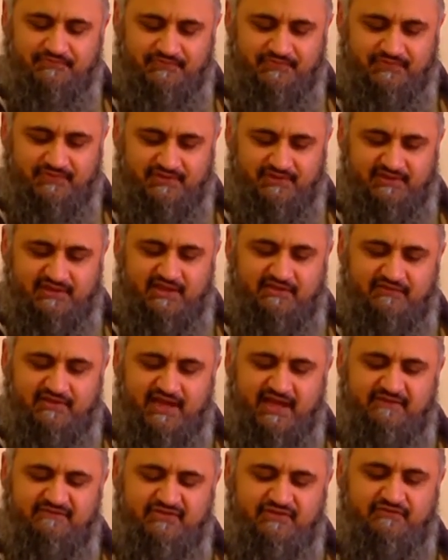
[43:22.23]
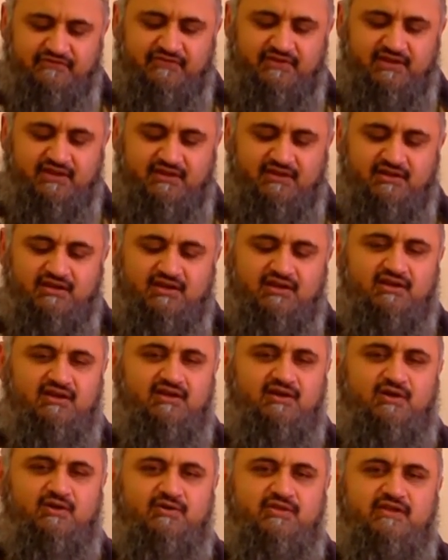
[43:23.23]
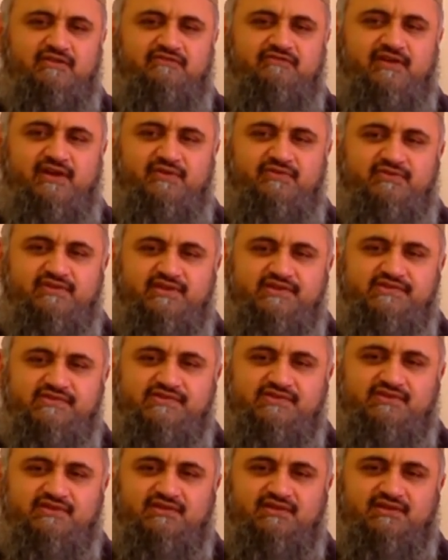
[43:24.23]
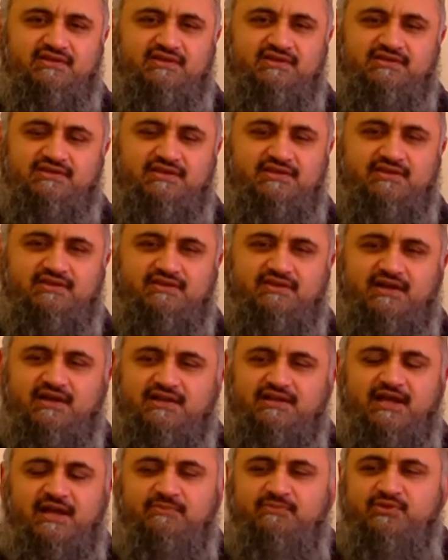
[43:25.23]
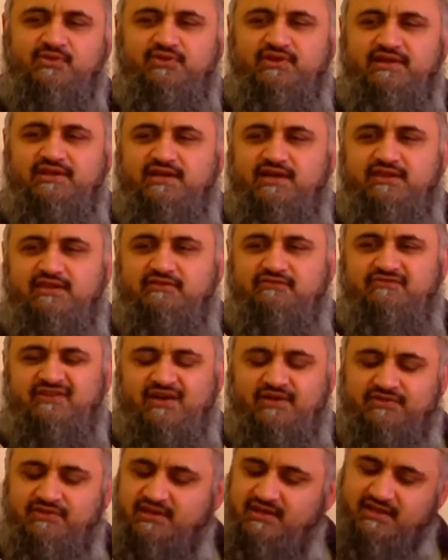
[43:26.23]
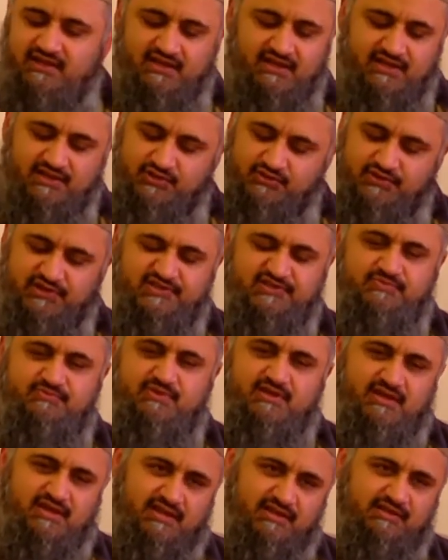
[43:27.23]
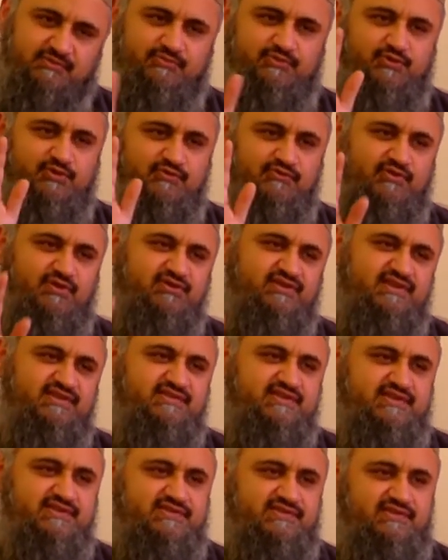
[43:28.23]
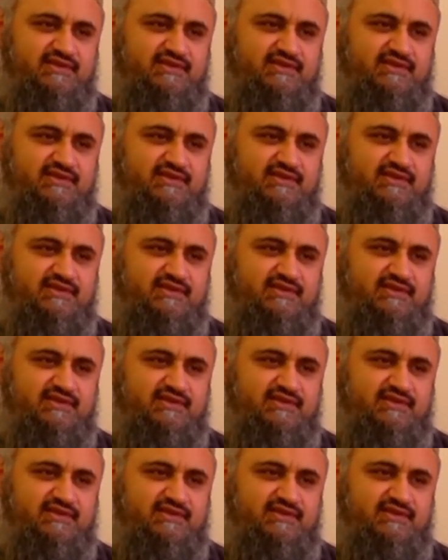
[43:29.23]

Never have the fear, oh, they found this. No, no, Alhamdulillah, they found it. Trust me, it'll prove God exists.